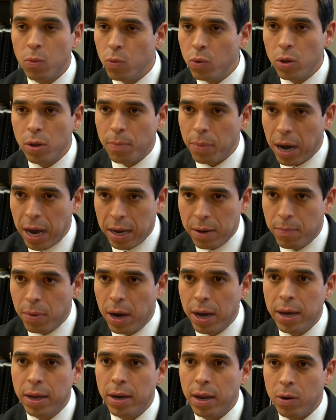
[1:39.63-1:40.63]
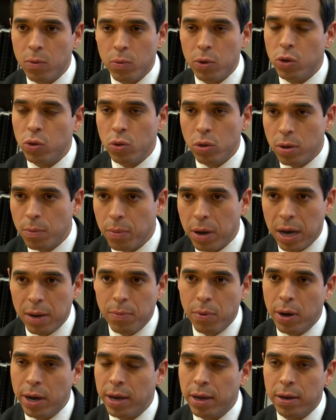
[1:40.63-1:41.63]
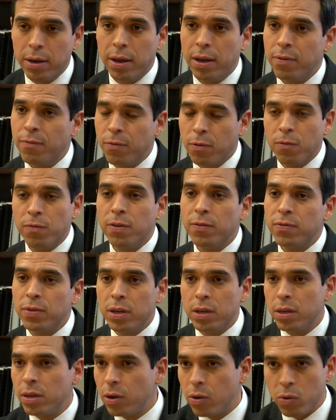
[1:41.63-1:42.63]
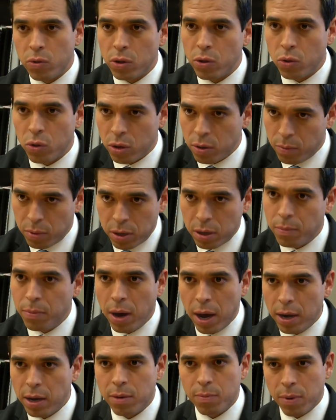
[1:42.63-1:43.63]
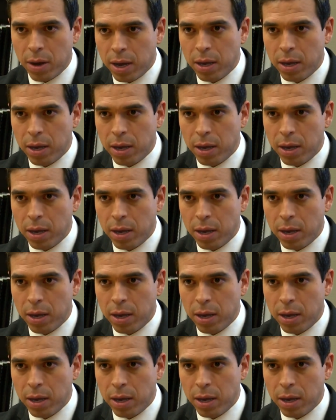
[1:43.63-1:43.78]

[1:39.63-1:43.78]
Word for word: And we'll abide by it, and we should abide by it, and for 15 years it should have been abided